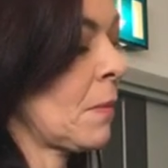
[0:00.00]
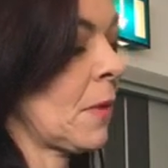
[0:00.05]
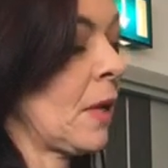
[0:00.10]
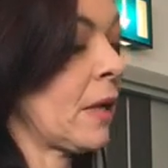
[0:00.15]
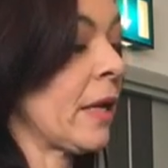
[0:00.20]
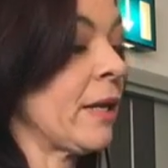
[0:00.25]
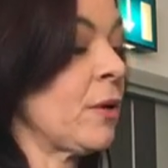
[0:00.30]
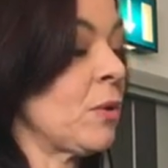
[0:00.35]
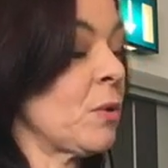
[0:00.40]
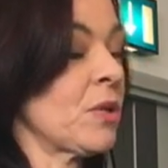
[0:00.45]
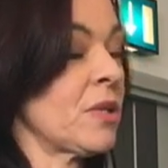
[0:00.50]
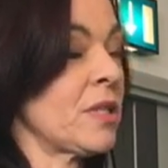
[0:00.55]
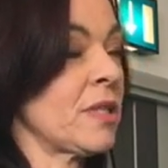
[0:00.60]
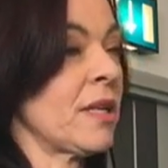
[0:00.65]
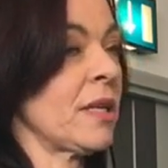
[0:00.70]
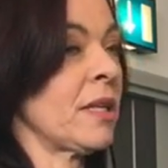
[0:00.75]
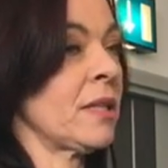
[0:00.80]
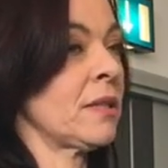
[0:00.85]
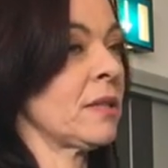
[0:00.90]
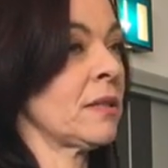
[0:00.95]
And I noticed
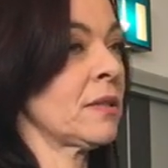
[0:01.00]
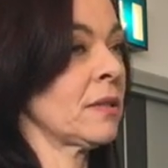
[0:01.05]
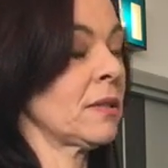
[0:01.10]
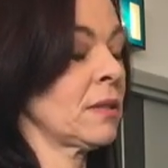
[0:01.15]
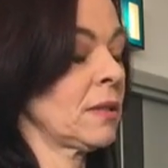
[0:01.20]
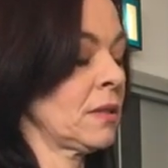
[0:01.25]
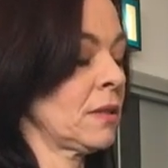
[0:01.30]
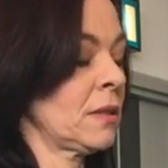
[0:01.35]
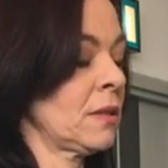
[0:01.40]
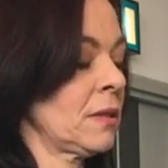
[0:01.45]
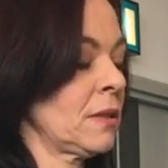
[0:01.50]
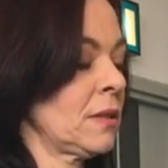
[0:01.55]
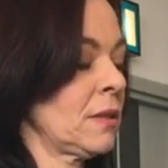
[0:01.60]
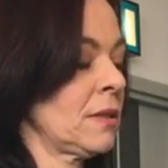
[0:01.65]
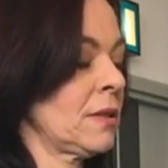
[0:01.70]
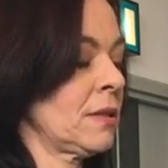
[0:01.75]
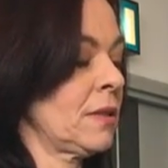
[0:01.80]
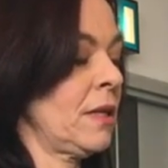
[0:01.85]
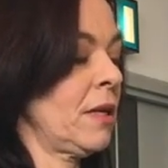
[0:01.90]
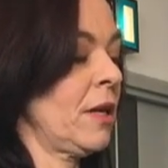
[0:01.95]
that.
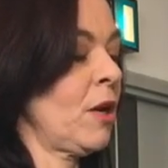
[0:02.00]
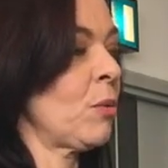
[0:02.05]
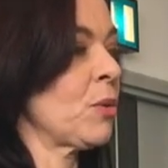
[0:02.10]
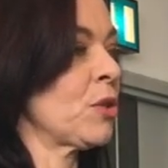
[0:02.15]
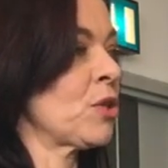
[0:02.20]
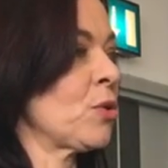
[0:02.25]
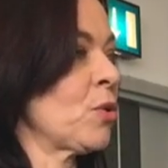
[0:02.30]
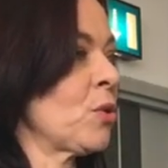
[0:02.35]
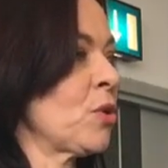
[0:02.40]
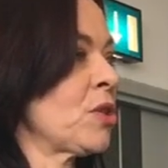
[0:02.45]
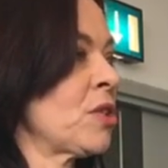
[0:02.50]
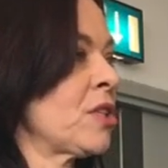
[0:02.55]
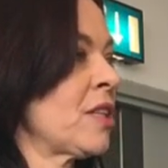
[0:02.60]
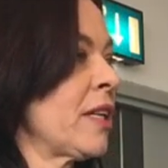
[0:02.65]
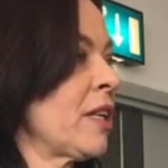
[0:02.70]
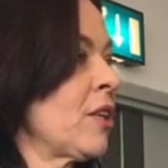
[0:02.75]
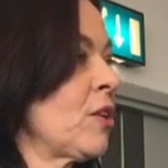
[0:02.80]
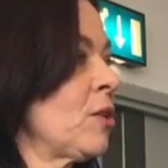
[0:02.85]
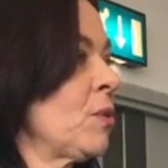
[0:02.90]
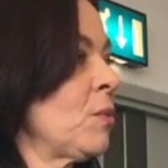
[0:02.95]
I always noticed that
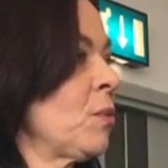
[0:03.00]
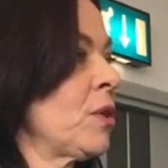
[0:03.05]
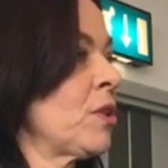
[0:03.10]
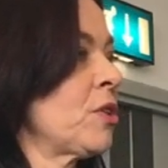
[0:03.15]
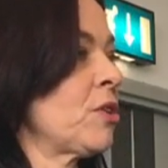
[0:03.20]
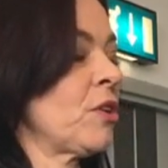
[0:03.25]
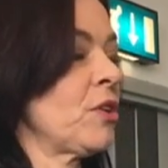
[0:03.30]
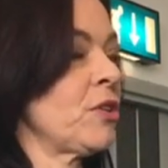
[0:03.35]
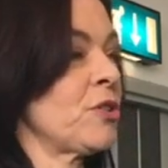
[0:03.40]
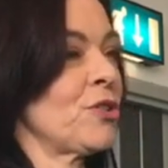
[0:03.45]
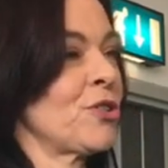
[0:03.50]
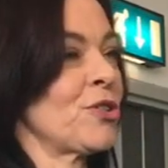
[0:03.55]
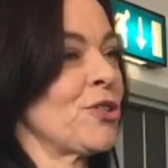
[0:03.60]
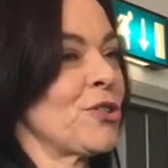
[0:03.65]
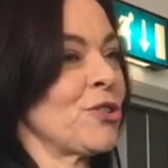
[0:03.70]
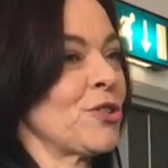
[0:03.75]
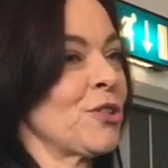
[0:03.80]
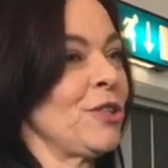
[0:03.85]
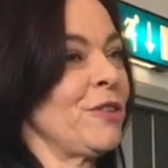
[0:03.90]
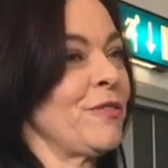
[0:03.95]
I couldn't wear trousers to
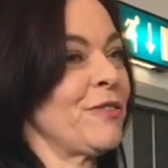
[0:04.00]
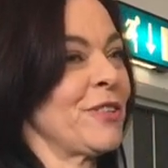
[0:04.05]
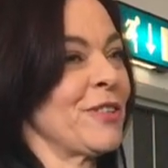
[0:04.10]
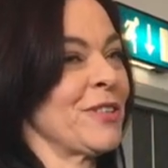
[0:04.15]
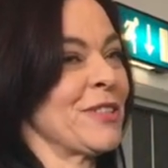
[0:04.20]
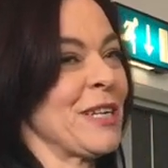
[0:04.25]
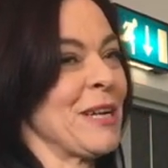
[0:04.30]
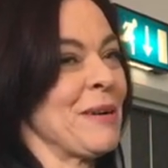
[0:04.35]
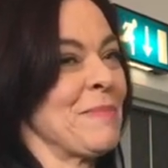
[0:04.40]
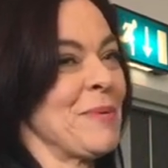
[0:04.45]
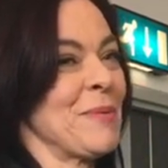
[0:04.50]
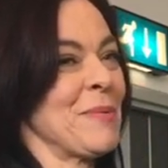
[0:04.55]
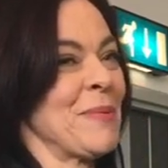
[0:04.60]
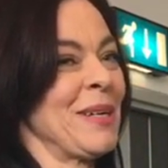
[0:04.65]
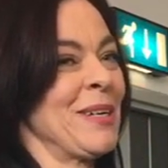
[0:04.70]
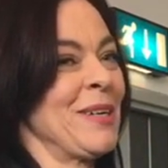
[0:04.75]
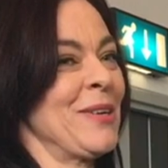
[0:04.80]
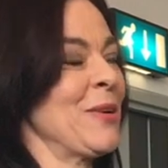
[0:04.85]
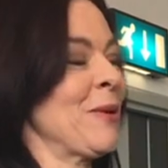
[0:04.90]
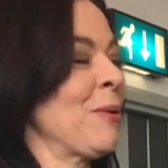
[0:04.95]
school, for example. Why
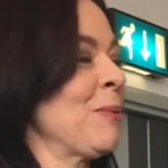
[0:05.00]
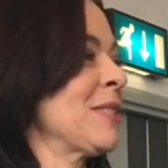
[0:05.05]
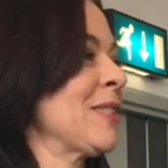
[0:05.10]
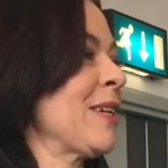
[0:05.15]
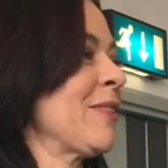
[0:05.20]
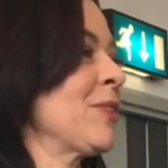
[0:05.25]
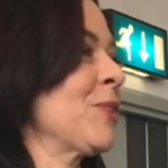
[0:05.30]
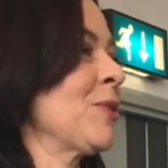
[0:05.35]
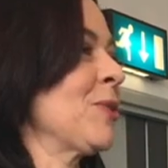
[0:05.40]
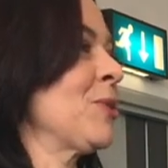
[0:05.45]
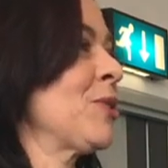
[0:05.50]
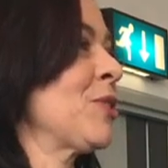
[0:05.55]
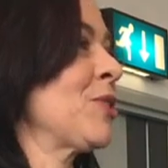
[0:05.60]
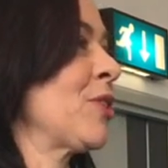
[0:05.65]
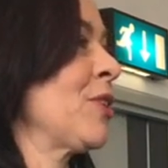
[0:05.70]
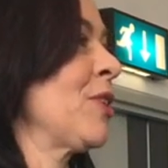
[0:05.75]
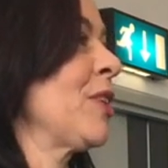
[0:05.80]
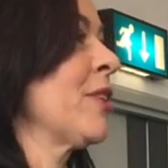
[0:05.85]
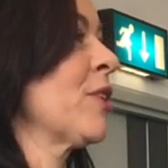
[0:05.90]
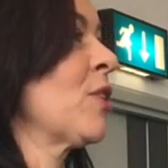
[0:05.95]
did I always have to go to
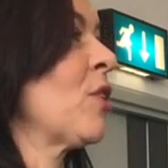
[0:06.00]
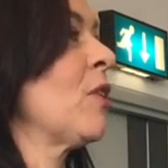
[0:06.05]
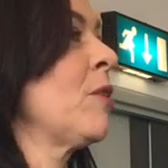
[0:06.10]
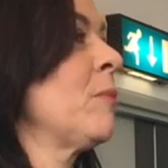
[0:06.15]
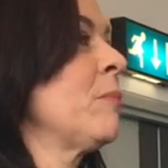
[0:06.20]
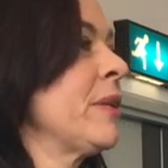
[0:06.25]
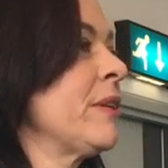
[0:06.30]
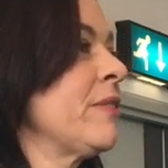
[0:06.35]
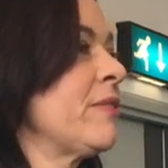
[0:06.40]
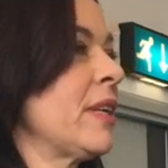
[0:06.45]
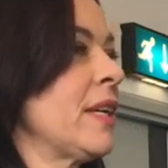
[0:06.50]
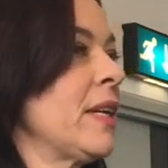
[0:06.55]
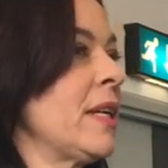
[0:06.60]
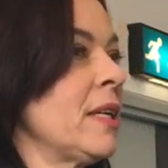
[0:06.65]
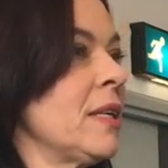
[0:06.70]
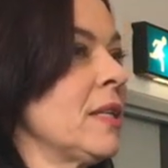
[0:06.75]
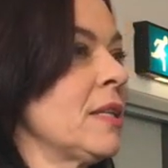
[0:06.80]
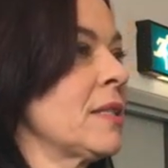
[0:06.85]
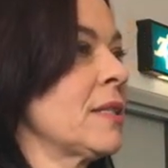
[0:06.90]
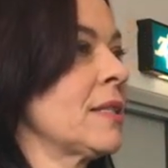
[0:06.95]
school in the corned beef
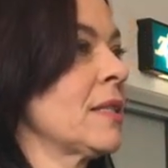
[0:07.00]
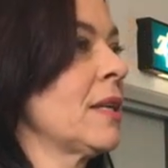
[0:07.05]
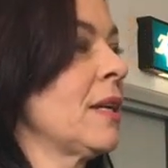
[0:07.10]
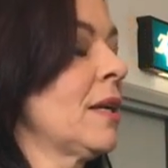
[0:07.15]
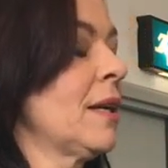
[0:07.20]
legs?